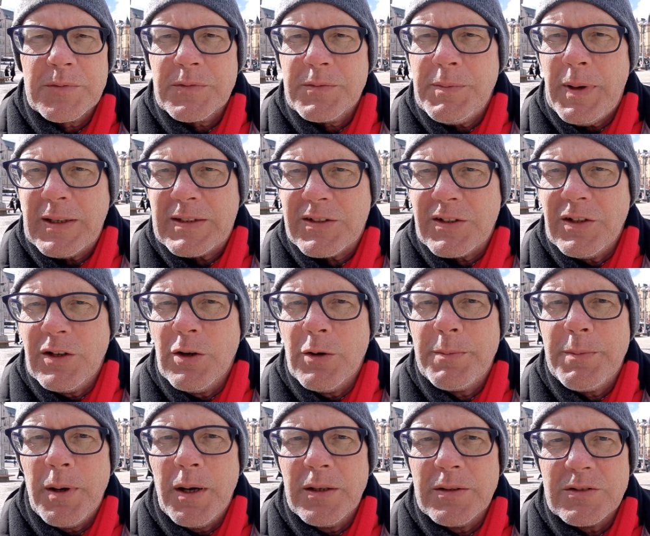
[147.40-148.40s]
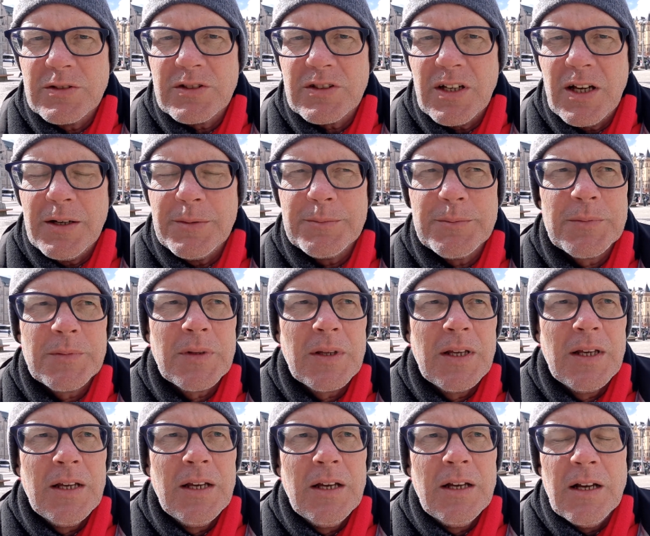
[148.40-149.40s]
Petteri Orpo's a
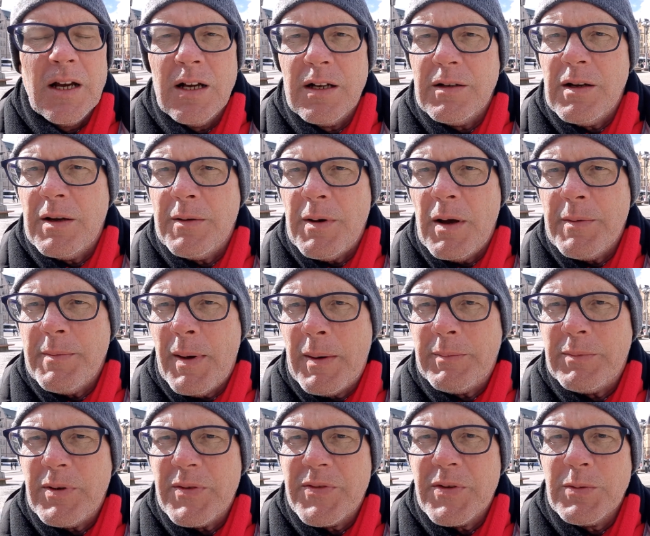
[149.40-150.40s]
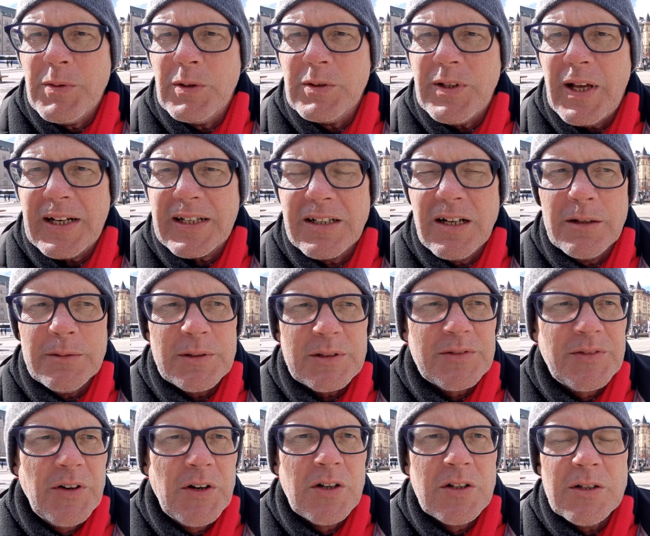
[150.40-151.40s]
member of the World Economic
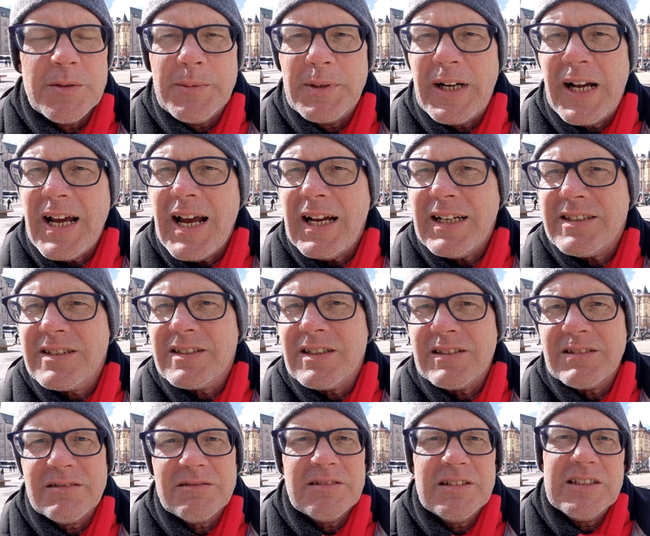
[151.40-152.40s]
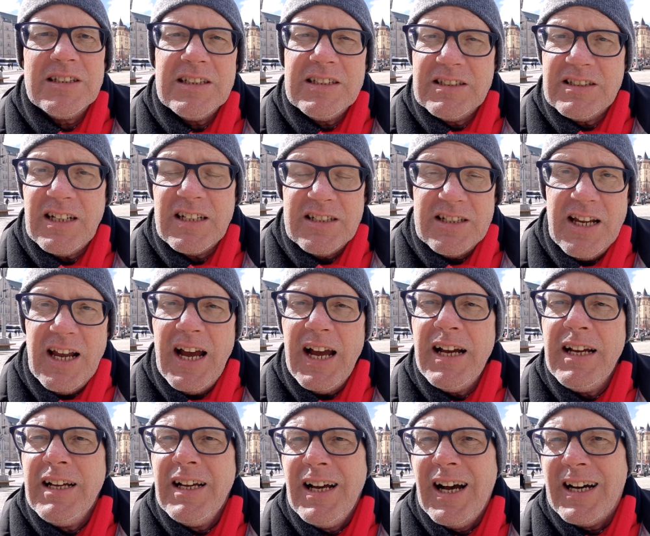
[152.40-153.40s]
Forum? And he said yeah,
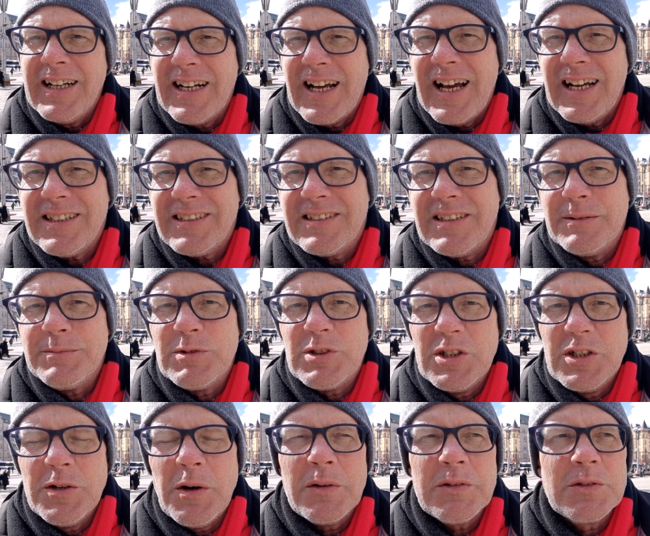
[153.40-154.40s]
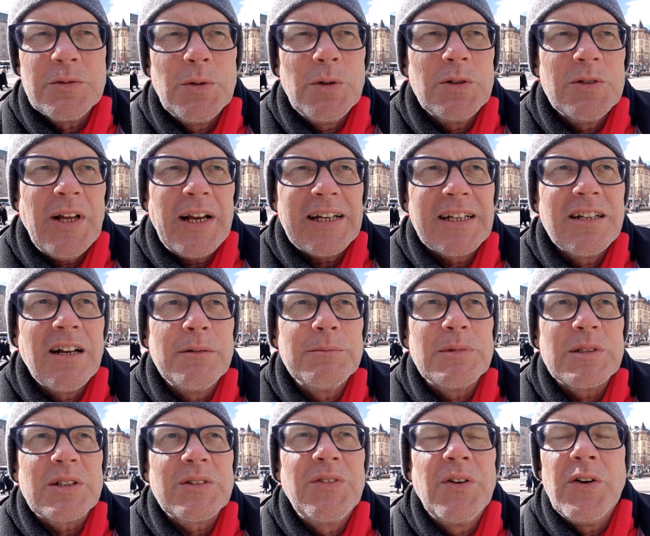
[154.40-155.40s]
and I asked him, do you know what the World
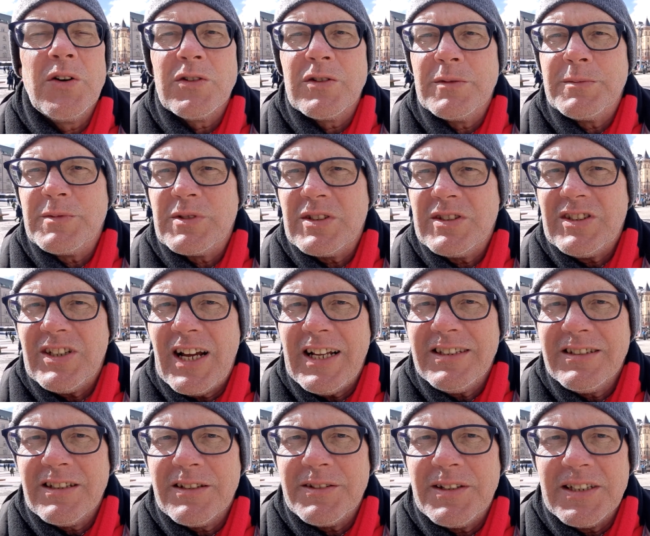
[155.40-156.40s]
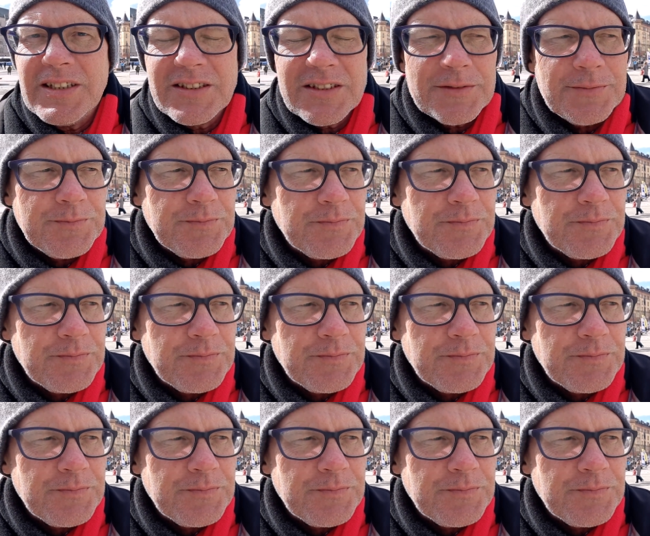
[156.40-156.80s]
Economic Forum's agenda is?